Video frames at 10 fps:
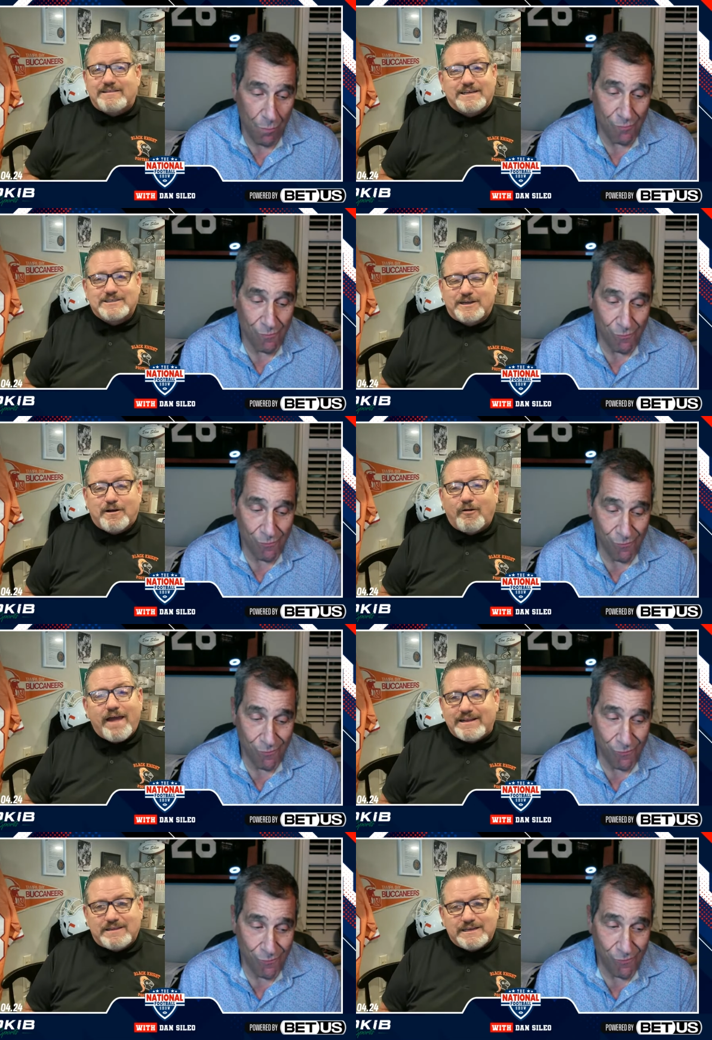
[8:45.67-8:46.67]
Speaker 1: this and go
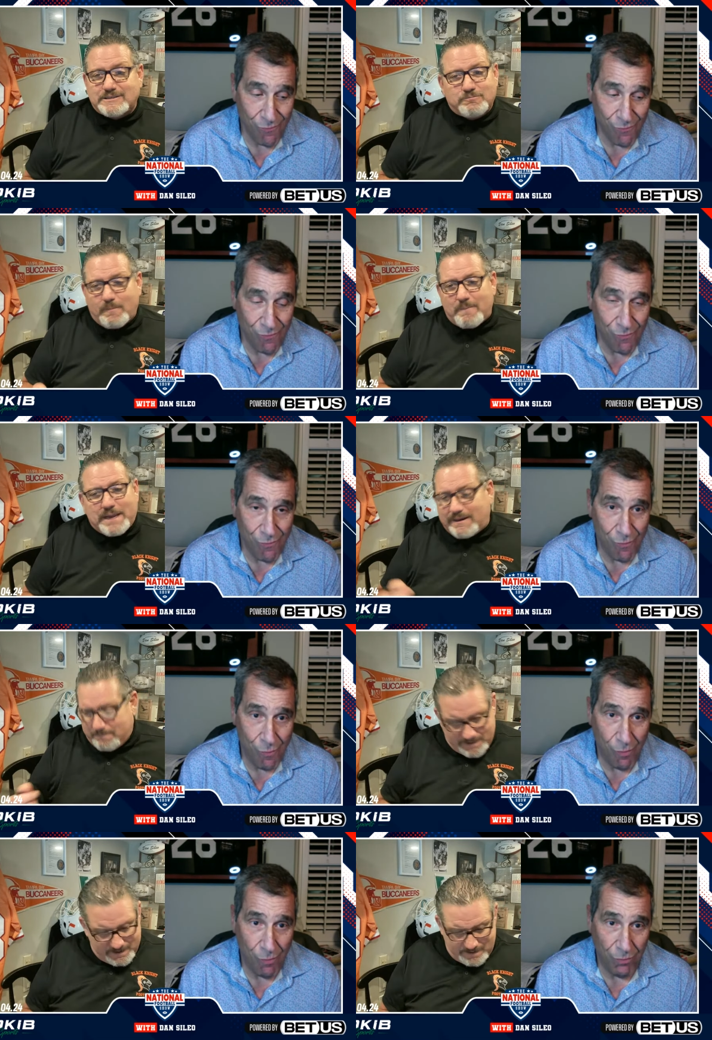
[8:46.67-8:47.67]
like this. I mean,
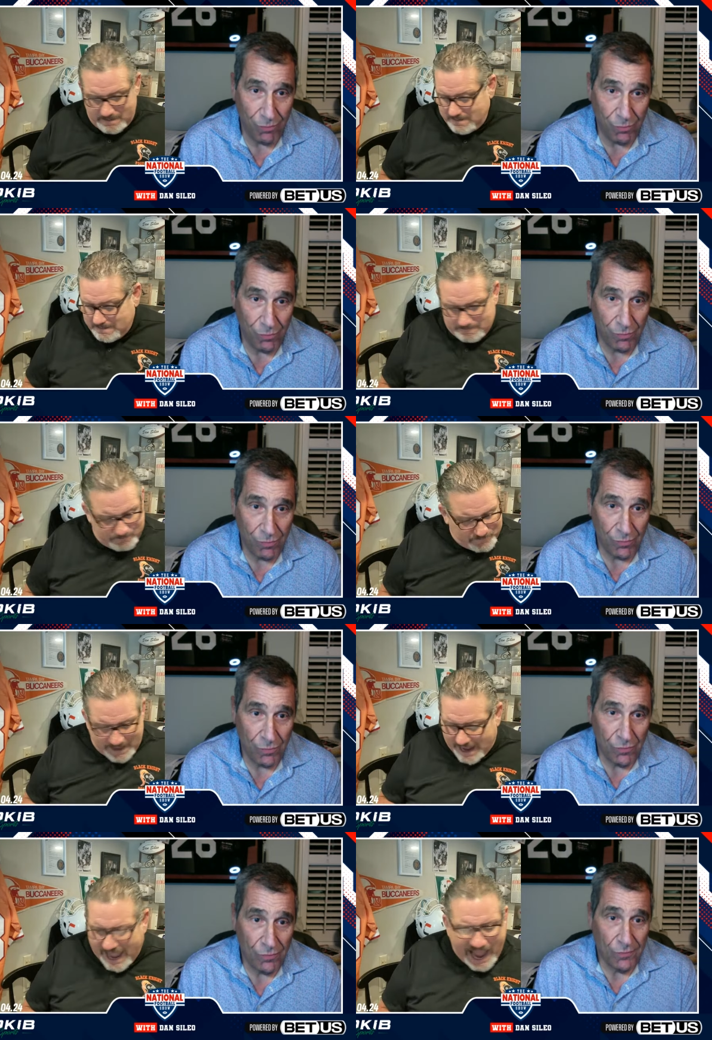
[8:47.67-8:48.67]

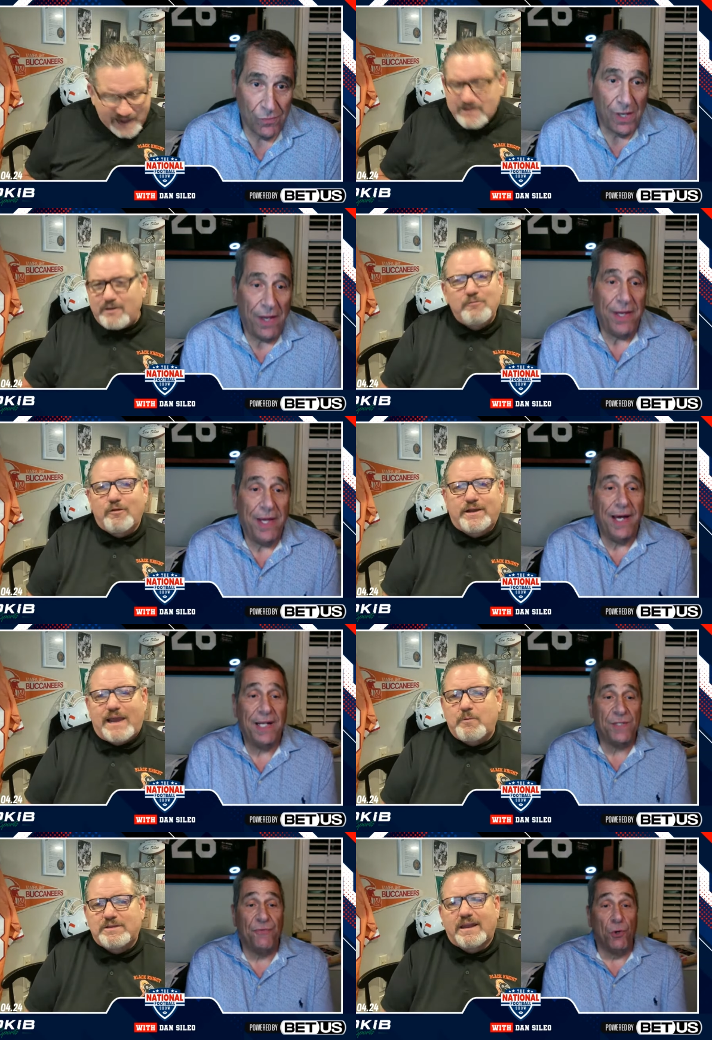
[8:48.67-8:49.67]
how do you look yeah, at
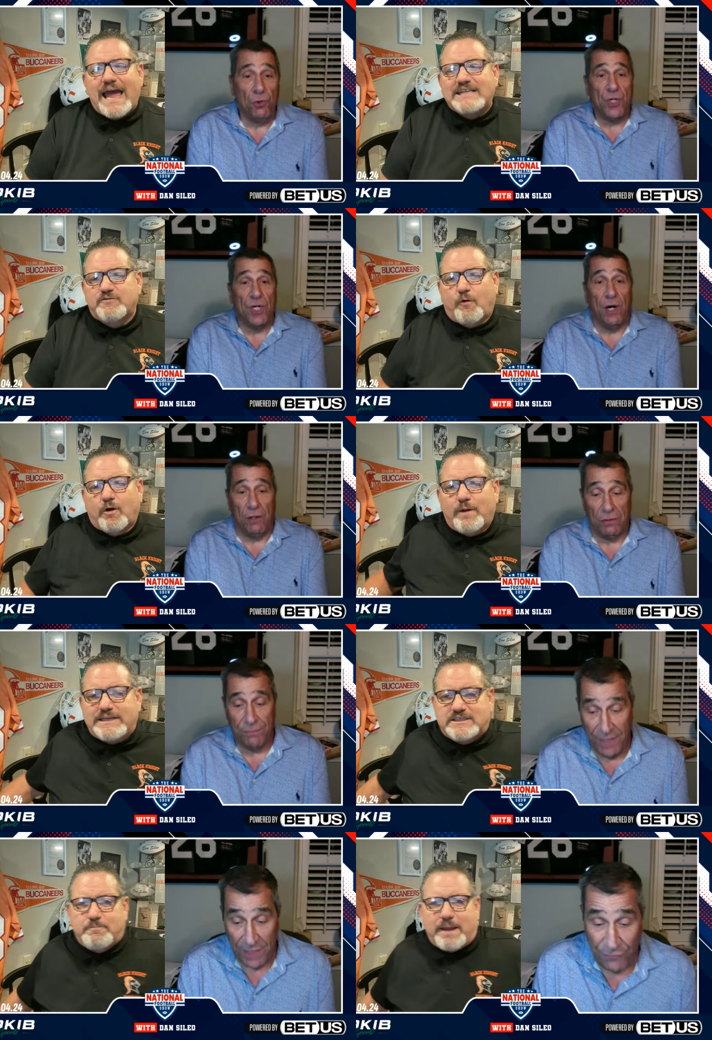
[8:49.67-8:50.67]
what the last four weeks
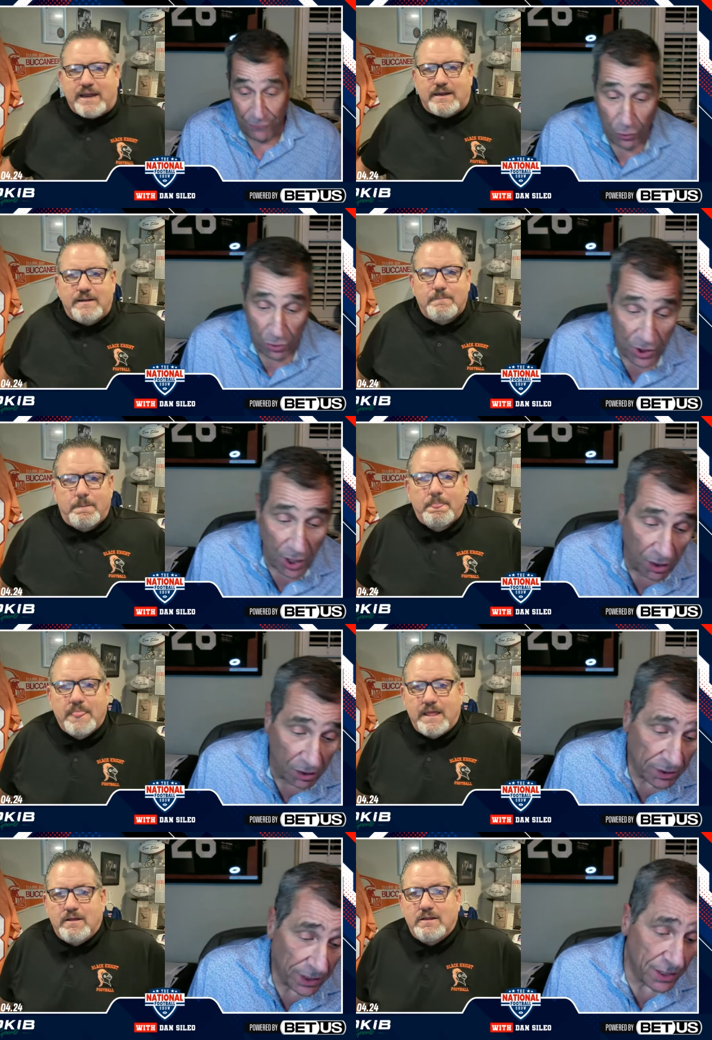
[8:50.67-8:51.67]
have been? It's fool's gold.
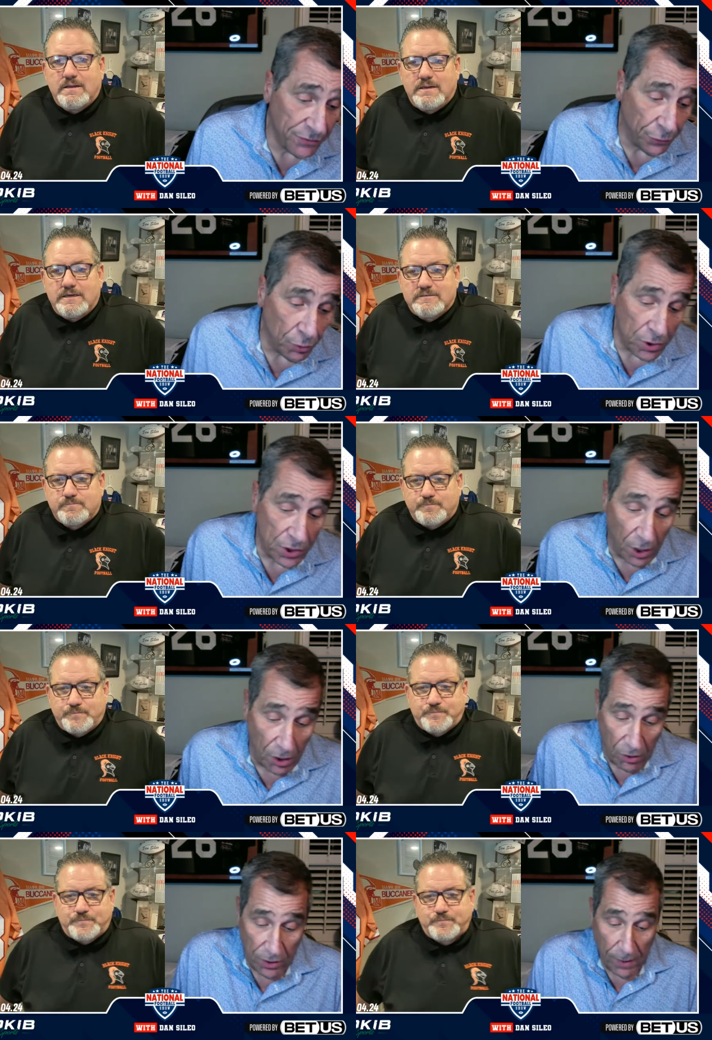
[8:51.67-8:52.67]
Speaker 2: It's fool's
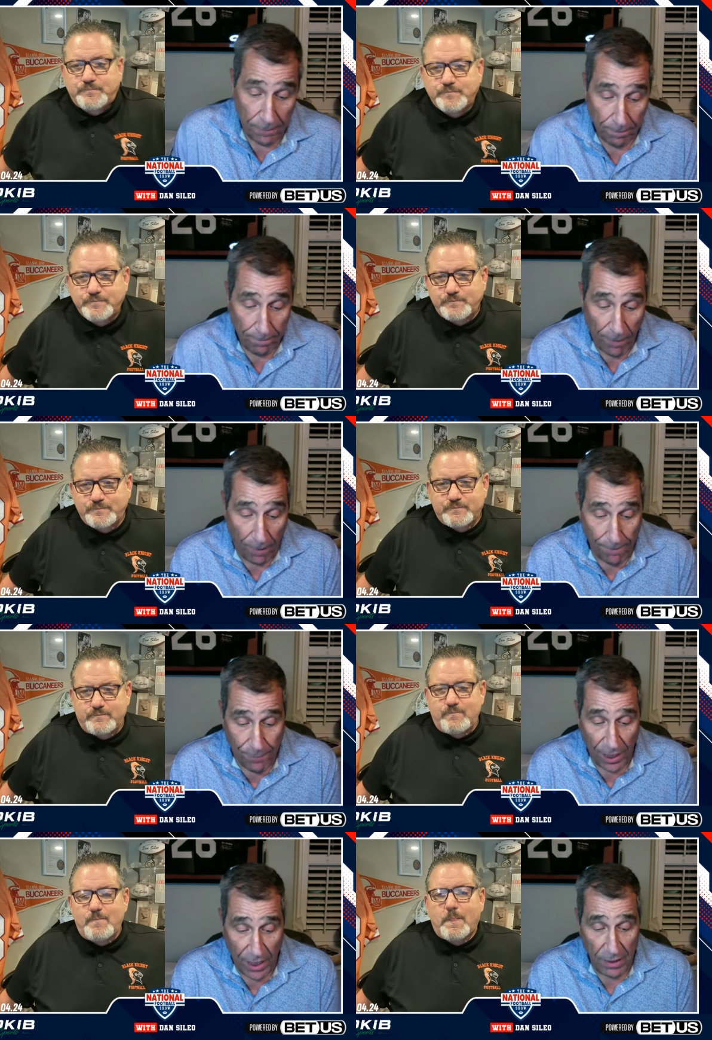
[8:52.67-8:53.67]
gold.
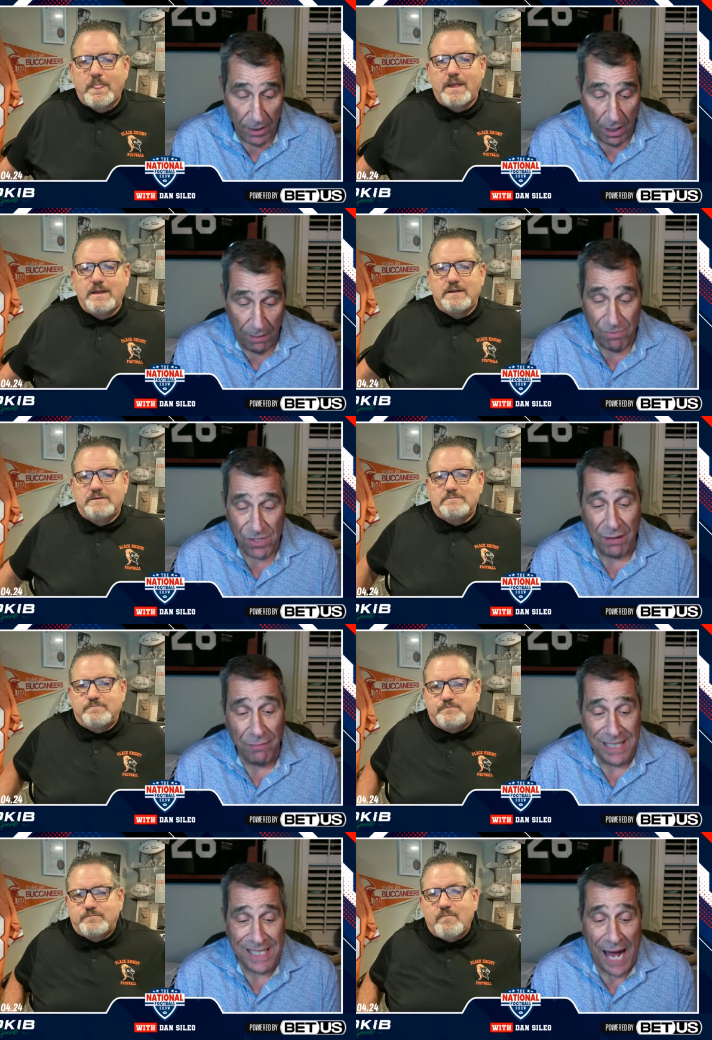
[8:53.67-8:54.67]
But uh,
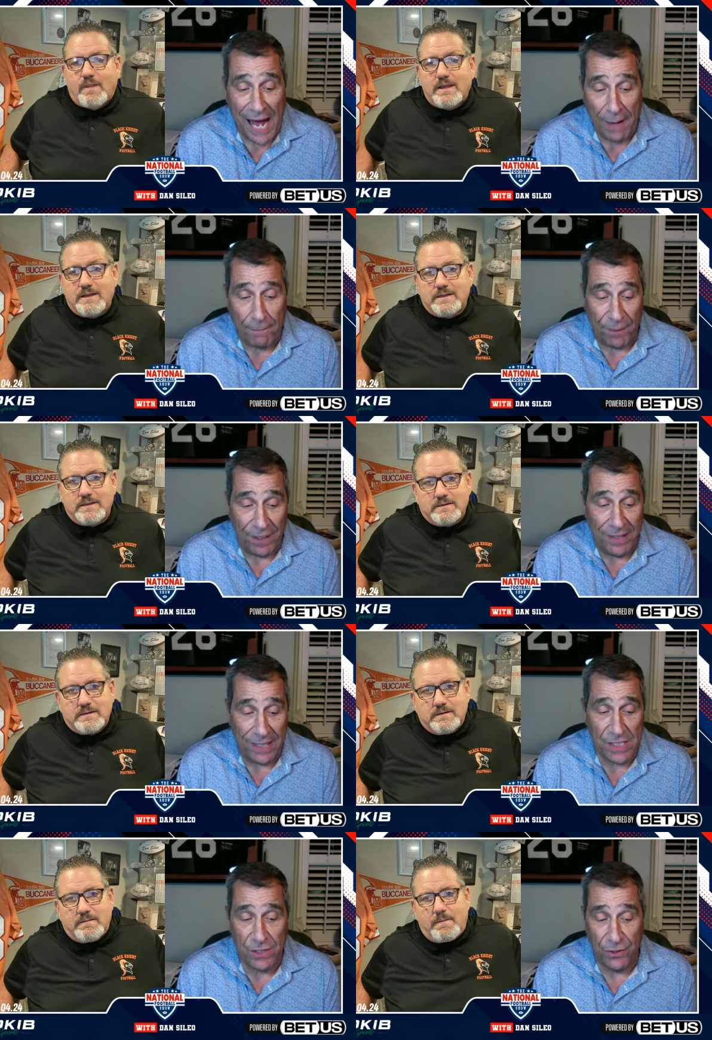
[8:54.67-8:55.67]
something has happened
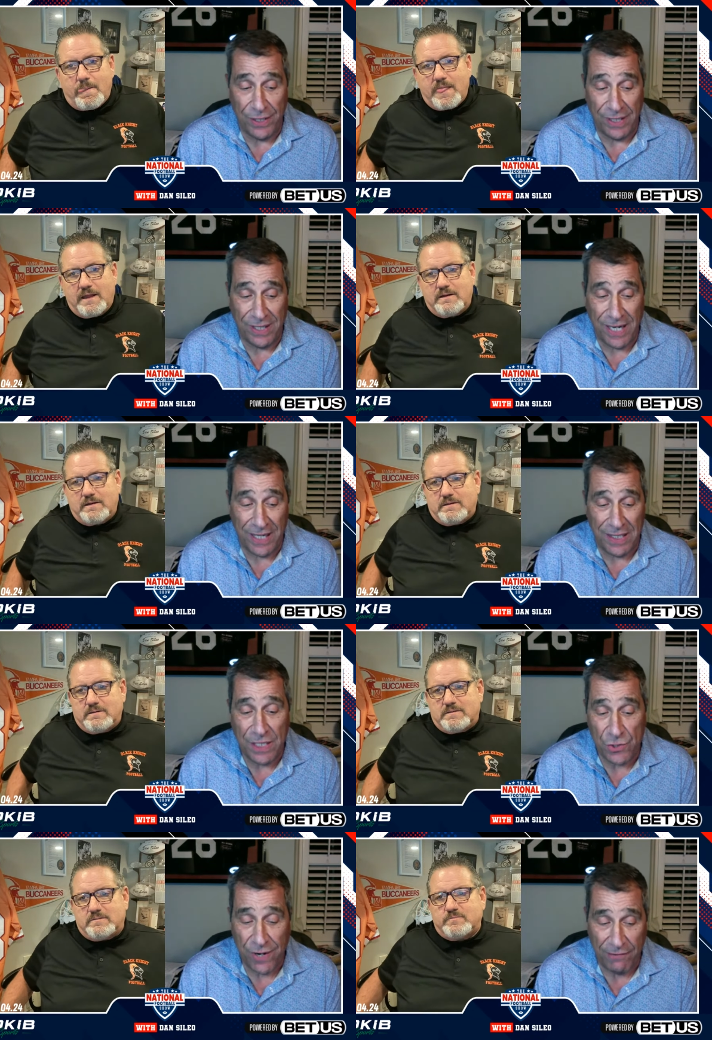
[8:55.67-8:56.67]
that's going to kind of
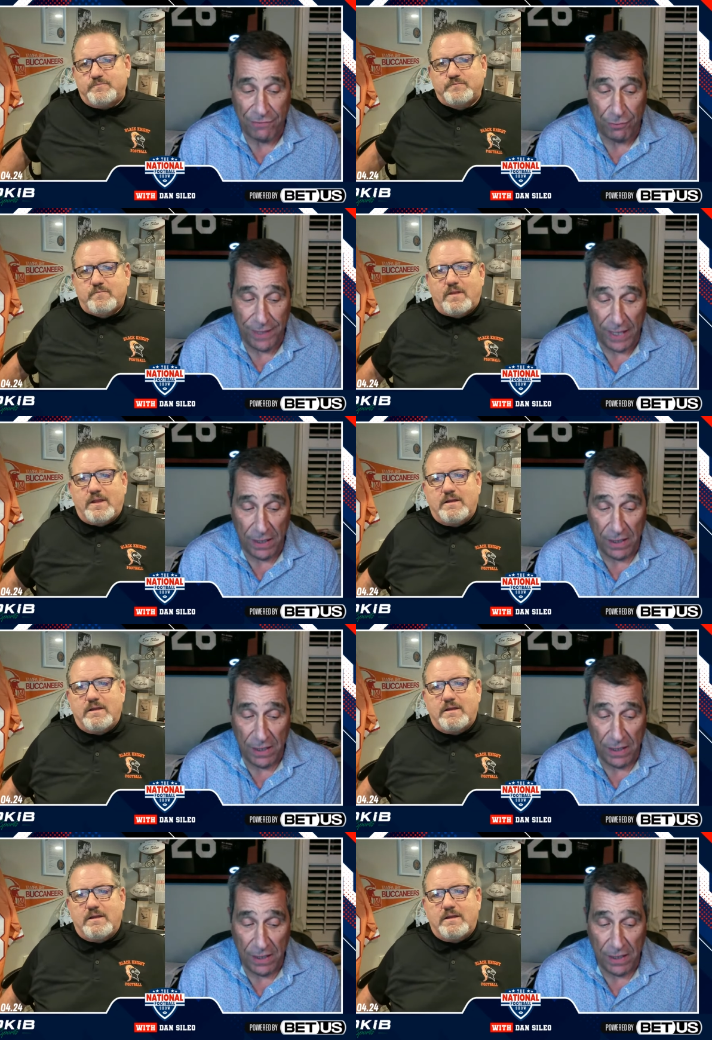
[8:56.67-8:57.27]
detract from that.